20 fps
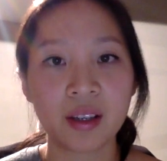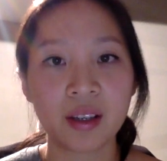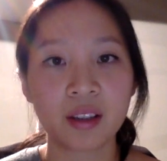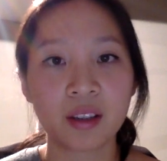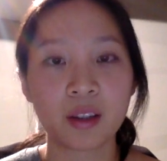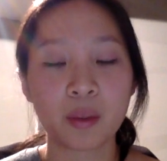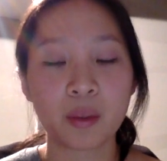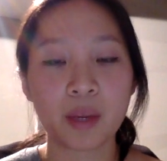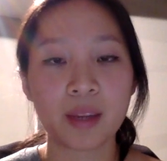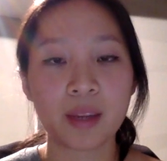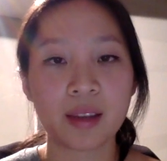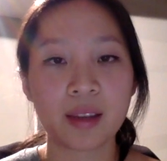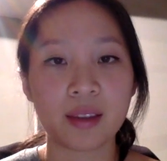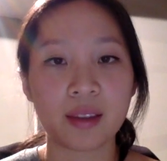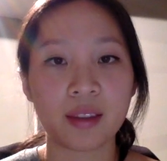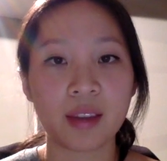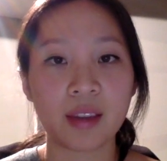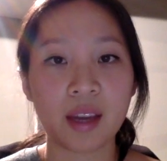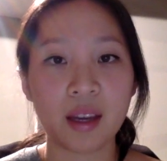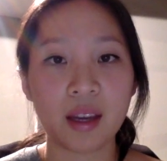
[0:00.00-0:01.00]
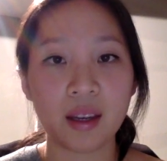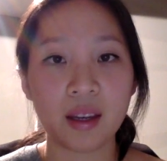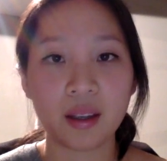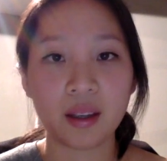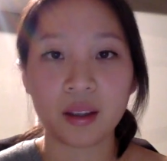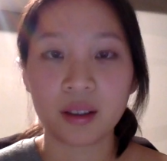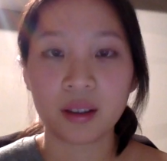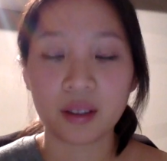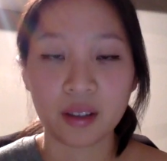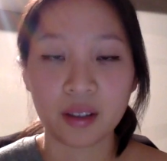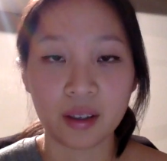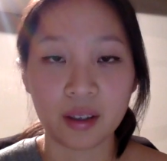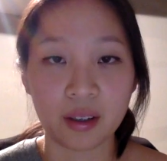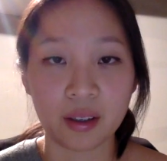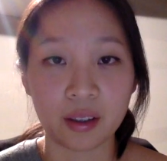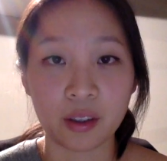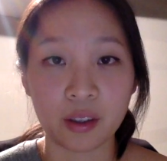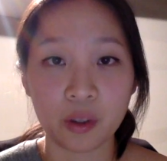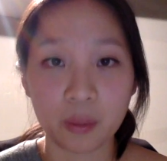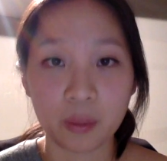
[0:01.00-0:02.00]
the way that they
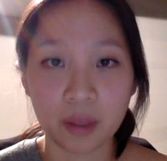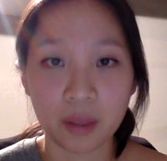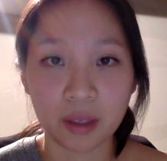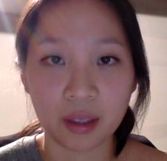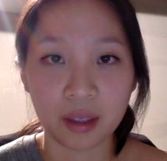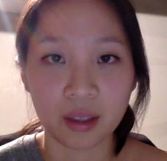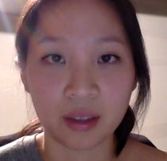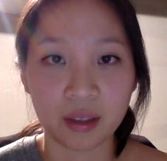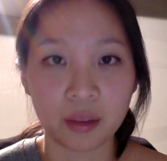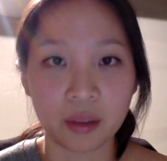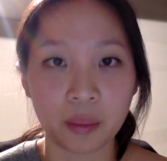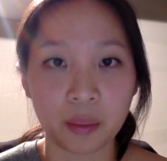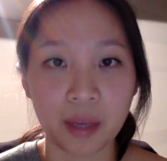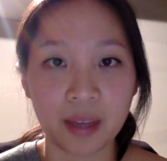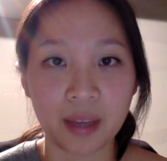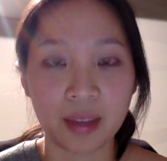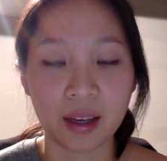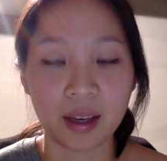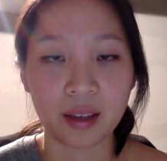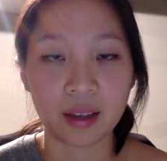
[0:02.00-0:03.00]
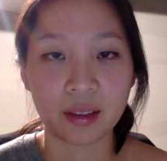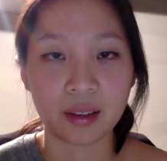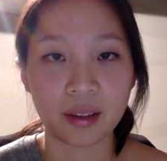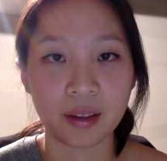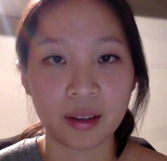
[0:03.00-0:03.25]
accumulate and the way that